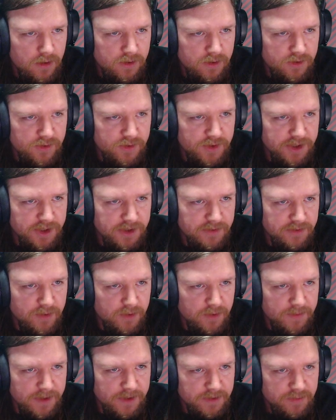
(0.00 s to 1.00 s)
Strategic
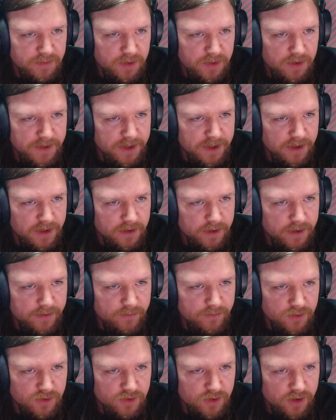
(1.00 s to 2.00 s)
bombing is bombing.
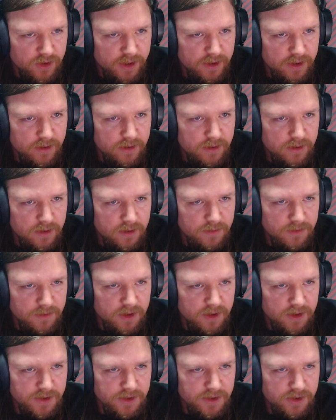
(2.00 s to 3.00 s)
Naval strike,
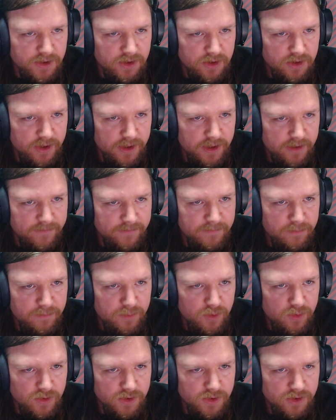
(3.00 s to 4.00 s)
kamikaze strike,
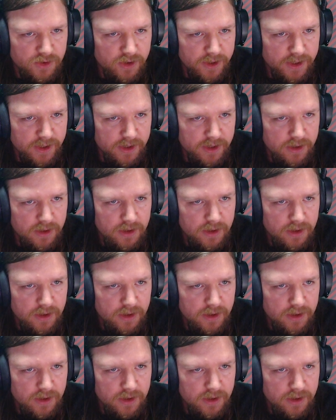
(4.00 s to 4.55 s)
port strike,